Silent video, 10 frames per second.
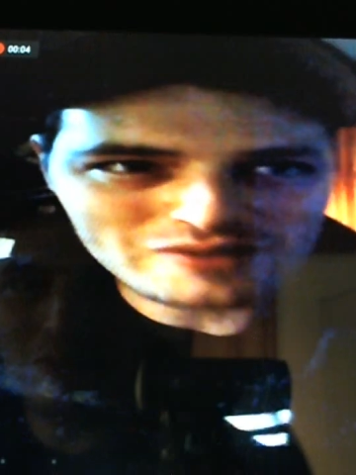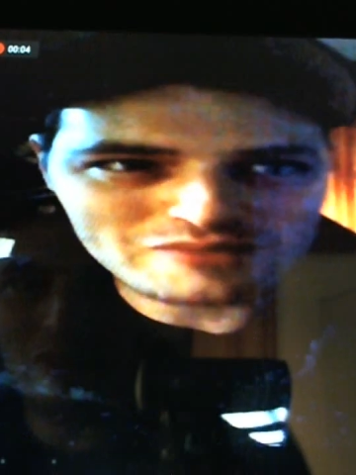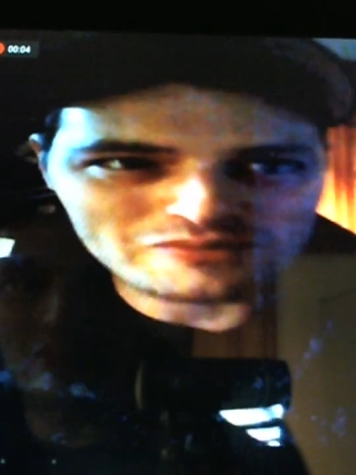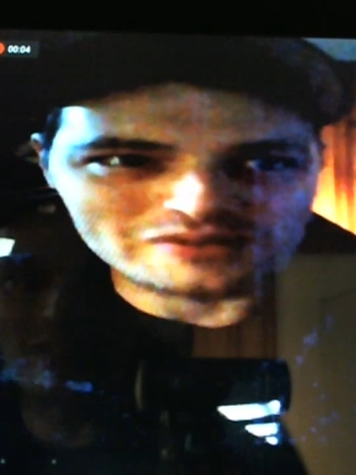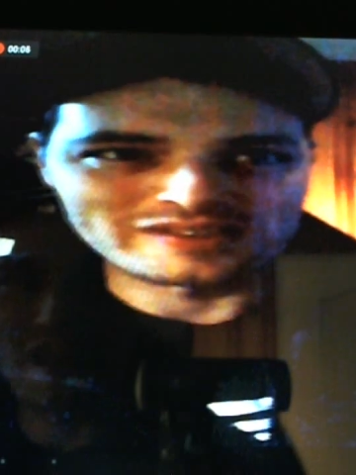
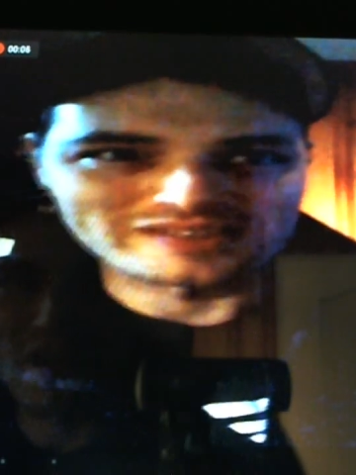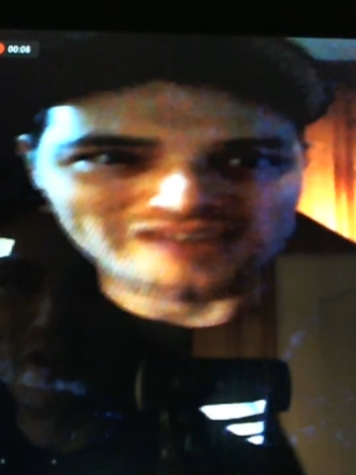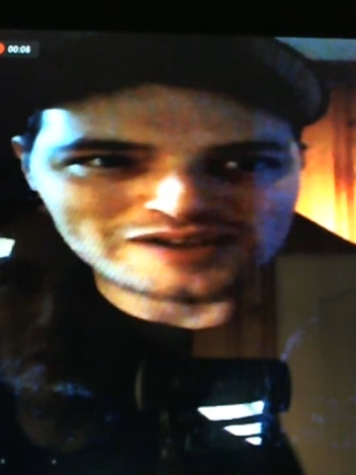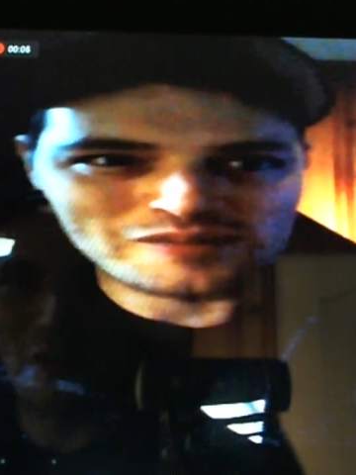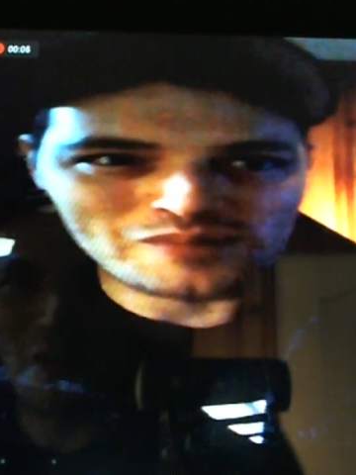with the
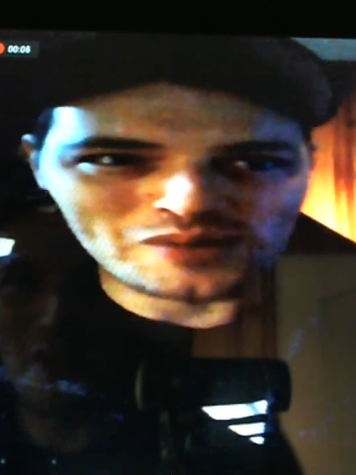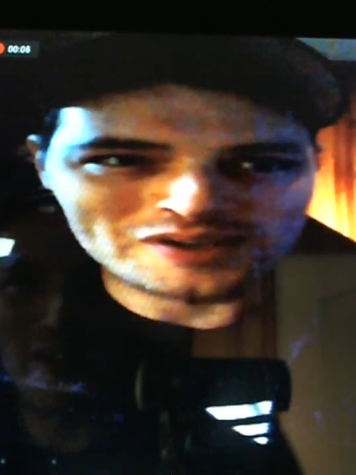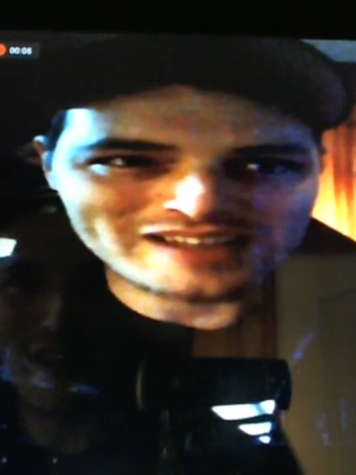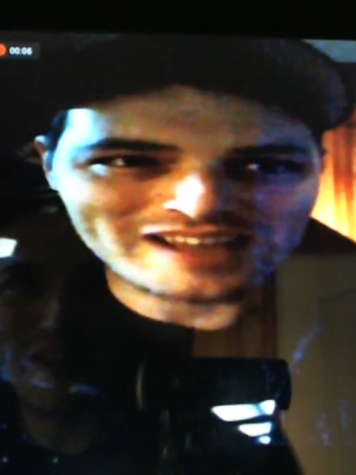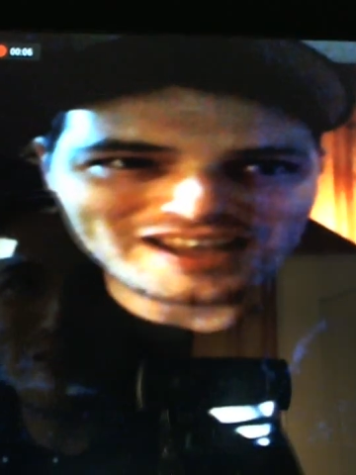CyanogenMod
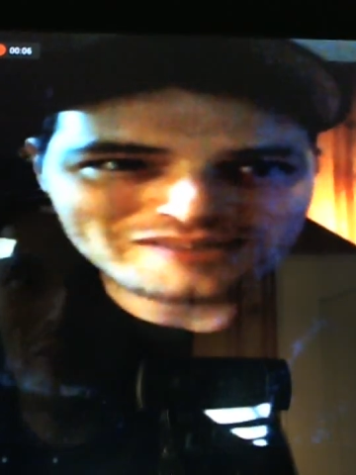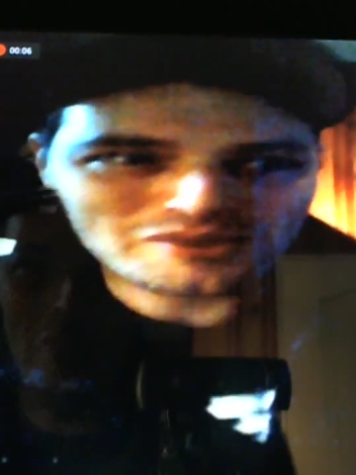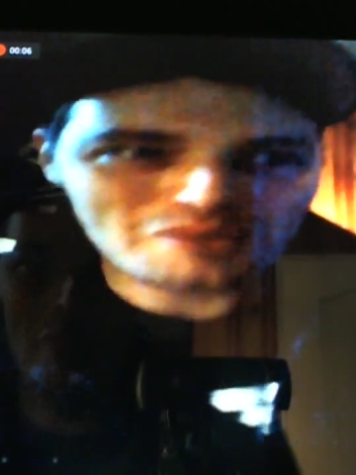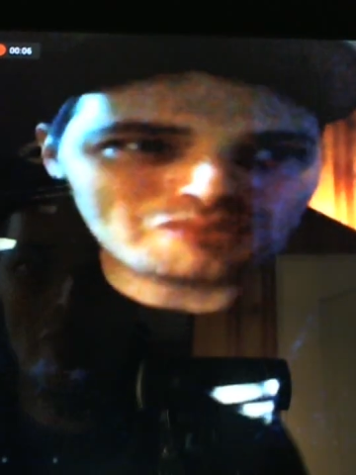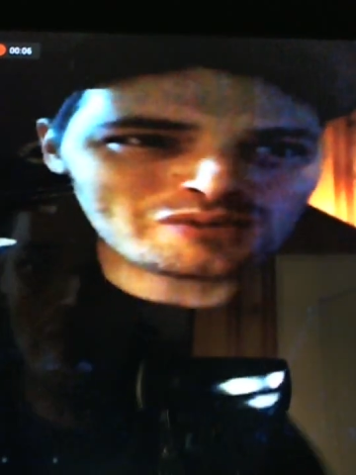ten with the
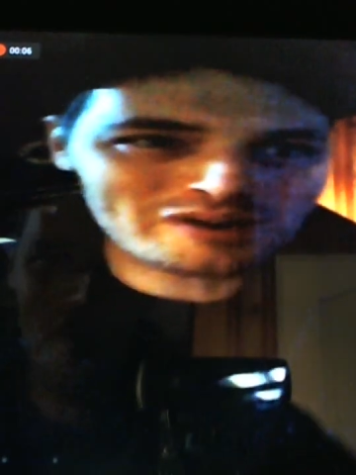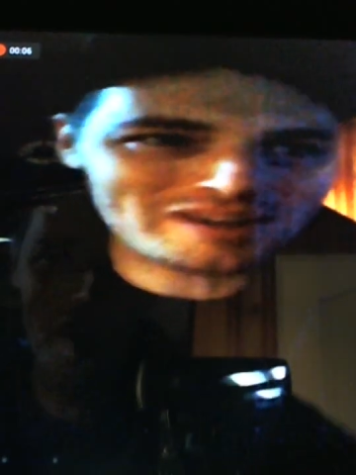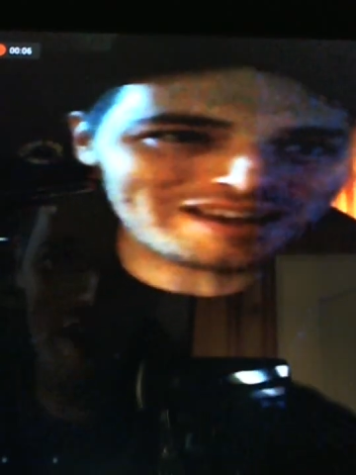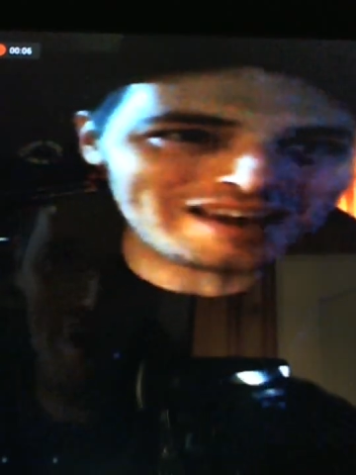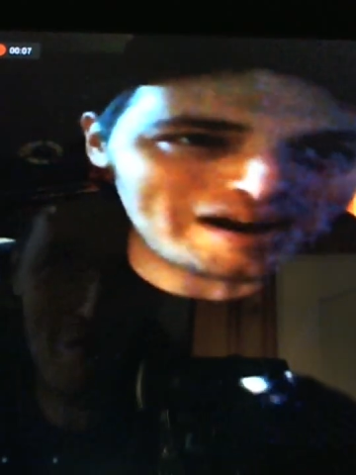working
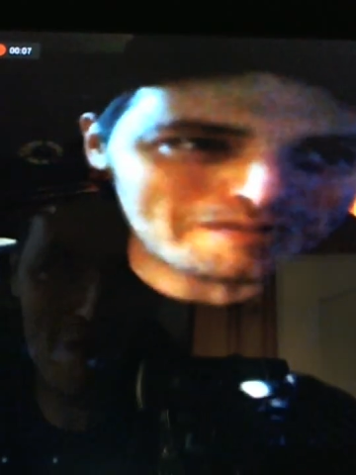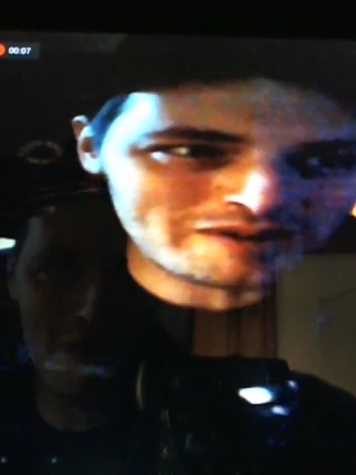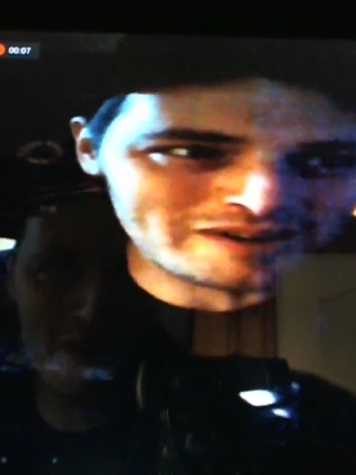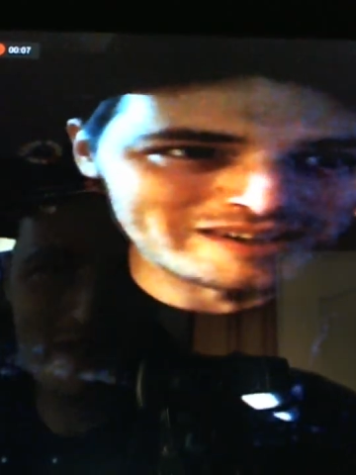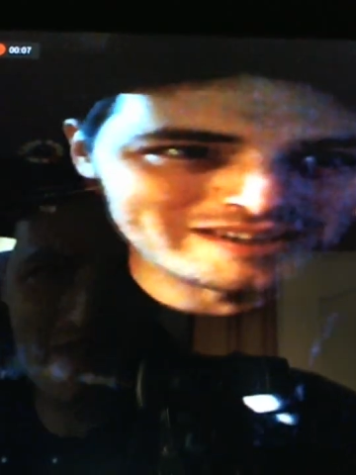camera.
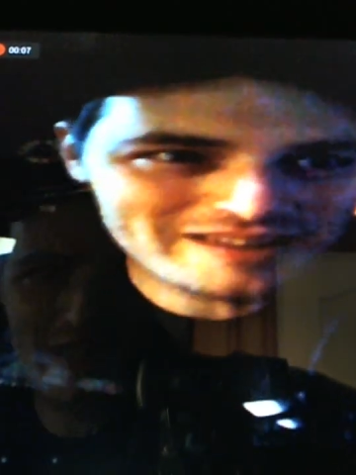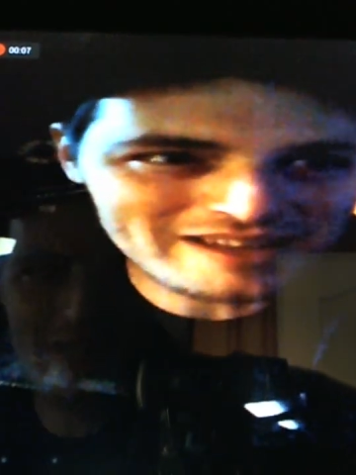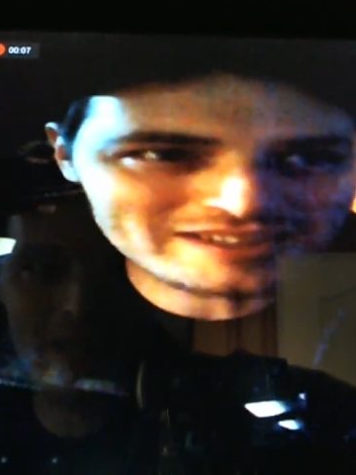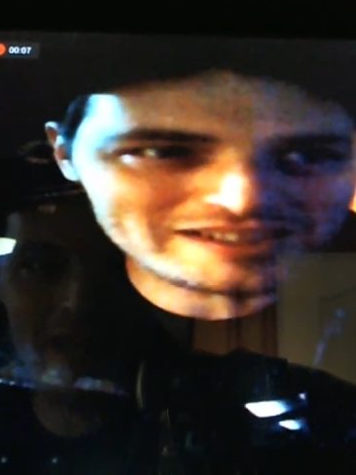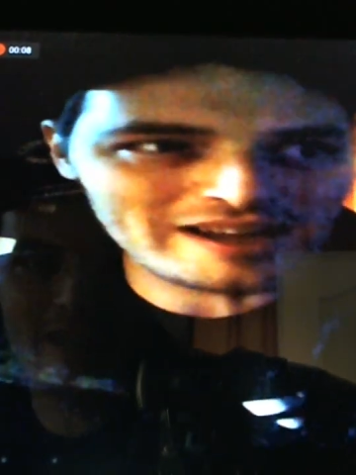Thanks,
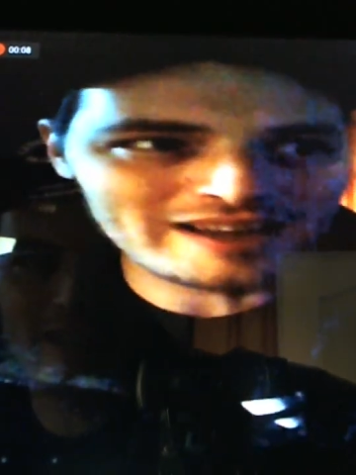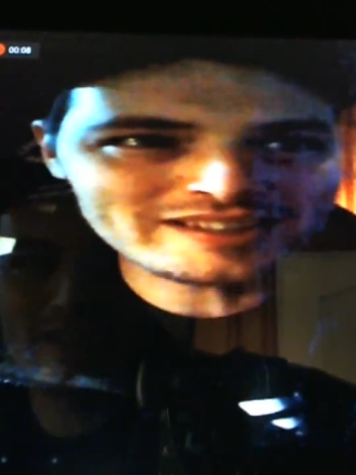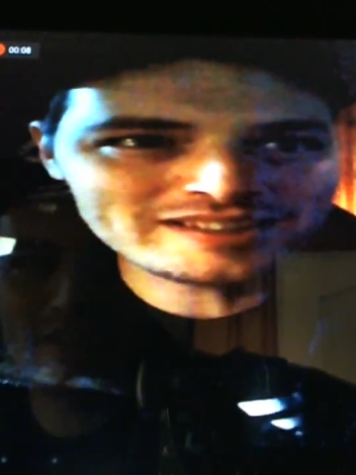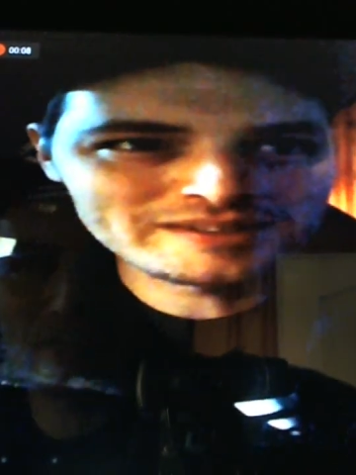guys.